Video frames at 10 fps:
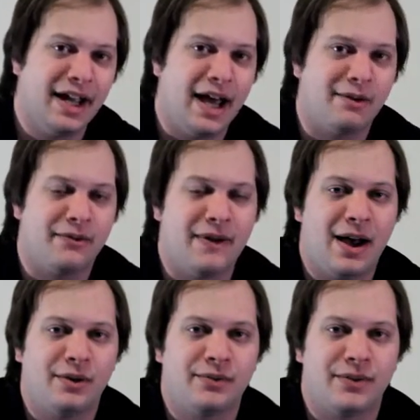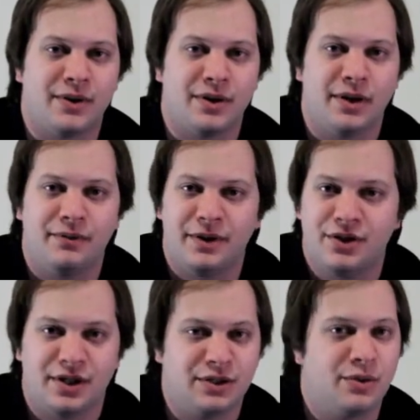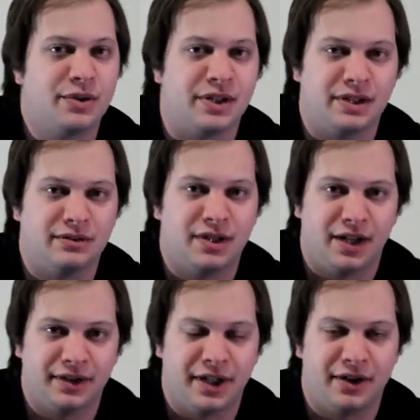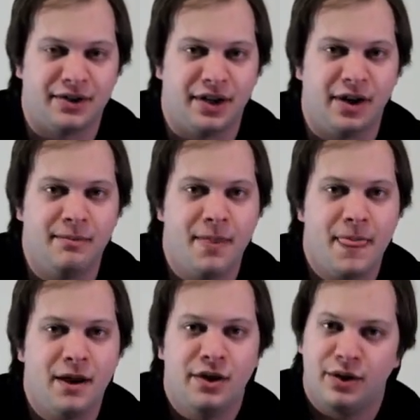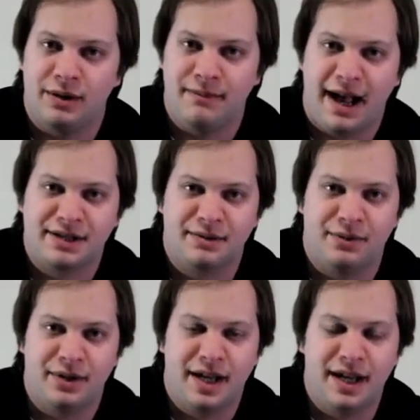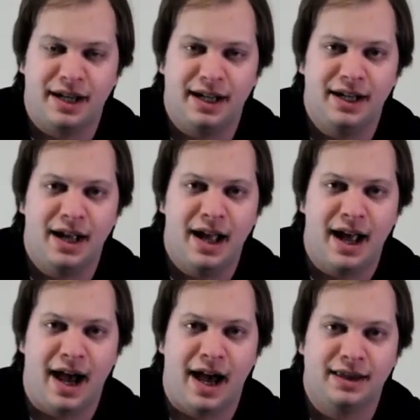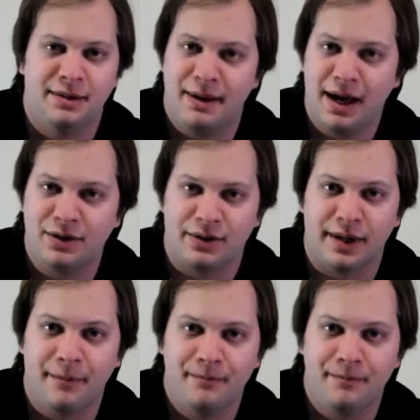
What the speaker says: And we found if we just ignored the nonlinear term, you had maximal heating at the boundary.